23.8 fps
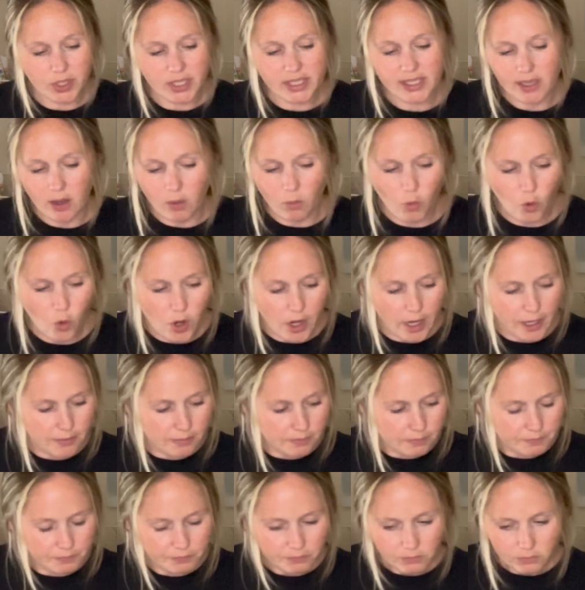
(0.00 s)
someone,
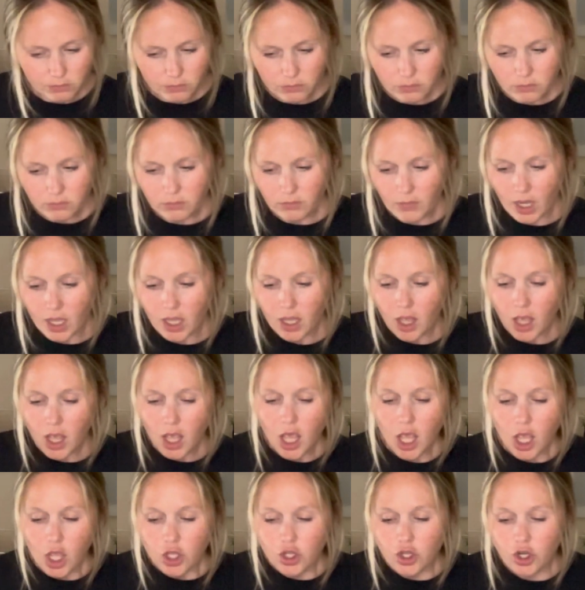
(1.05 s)

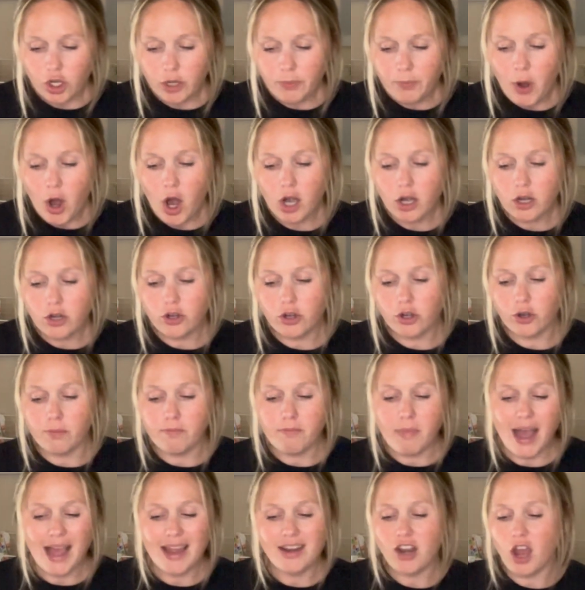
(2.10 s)
your partner
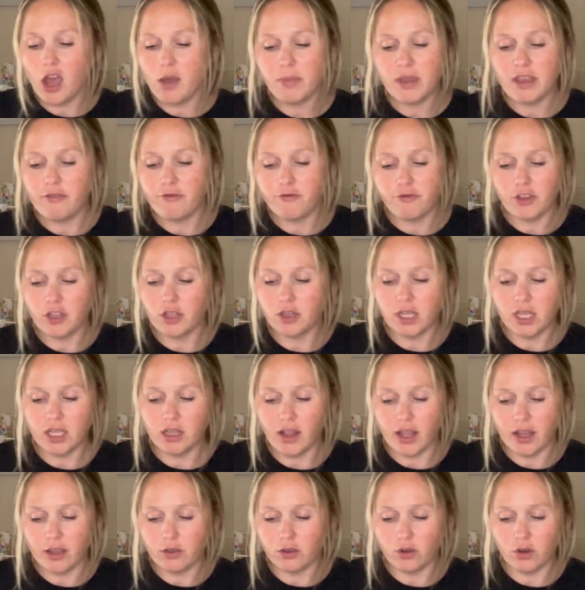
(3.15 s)
might not be feeling
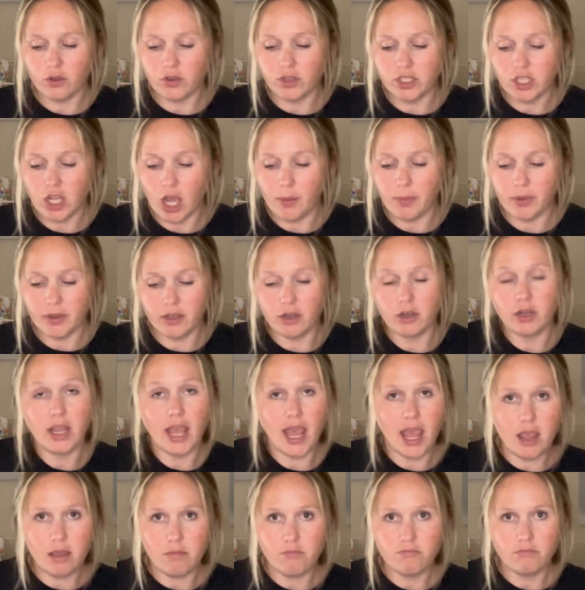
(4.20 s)
like they're on the top of their
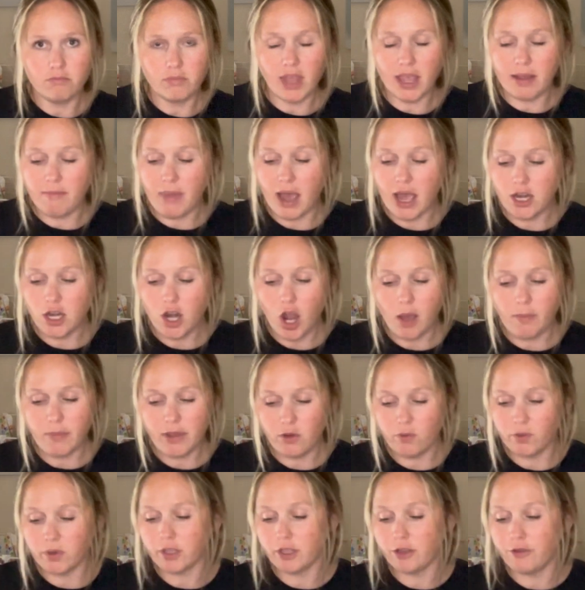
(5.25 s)
game. They might not be
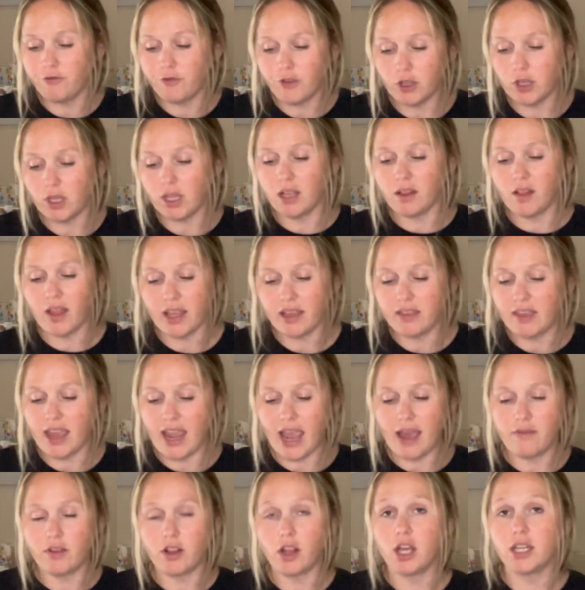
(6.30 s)
really feeling like they
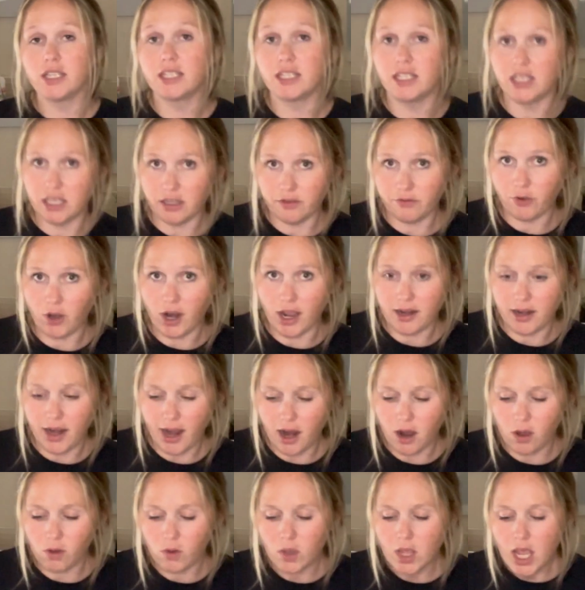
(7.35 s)
have a lot to give right
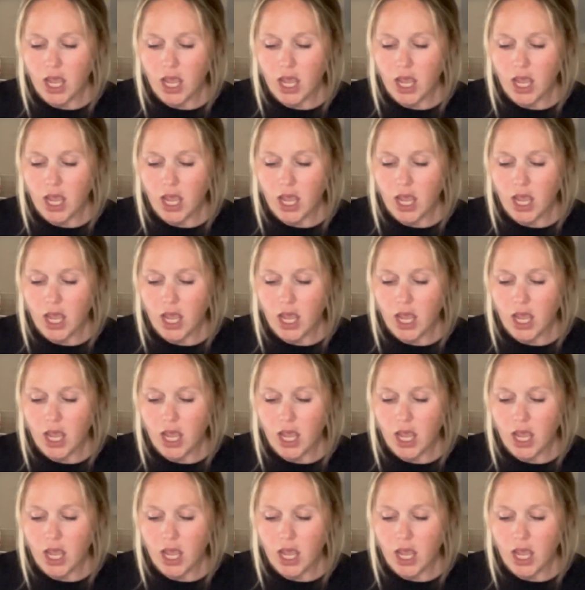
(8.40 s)
now.